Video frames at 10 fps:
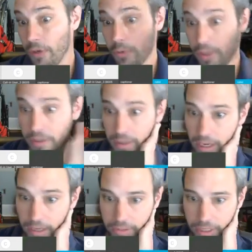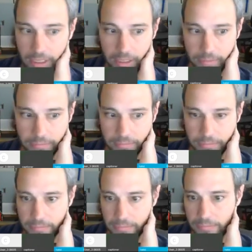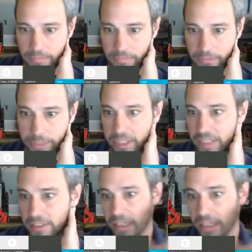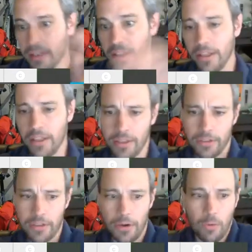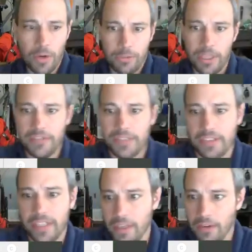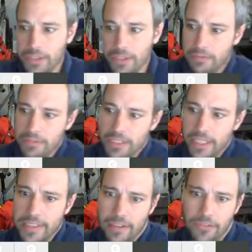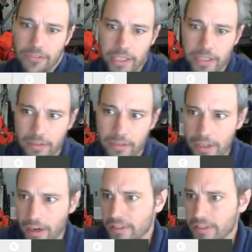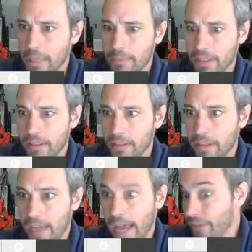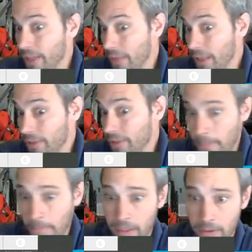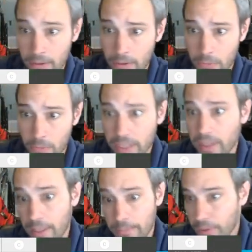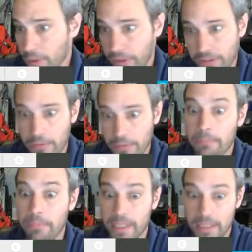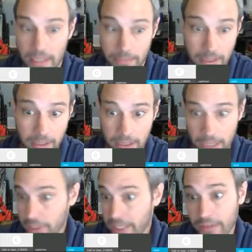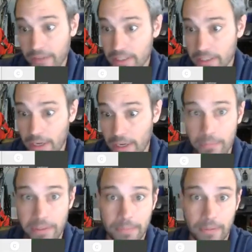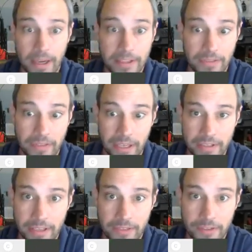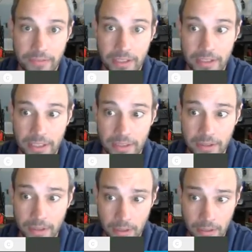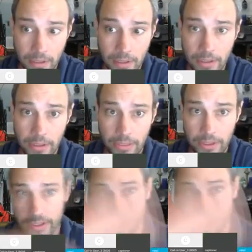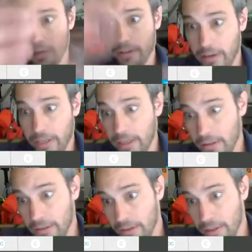to 1 on the transportation side. So once we just get, if we just change the fleet of cars to maybe half of them electric, we're going to improve this big time. And we're getting there. So I wouldn't be surprised if in the next 10, 15 years, the chart here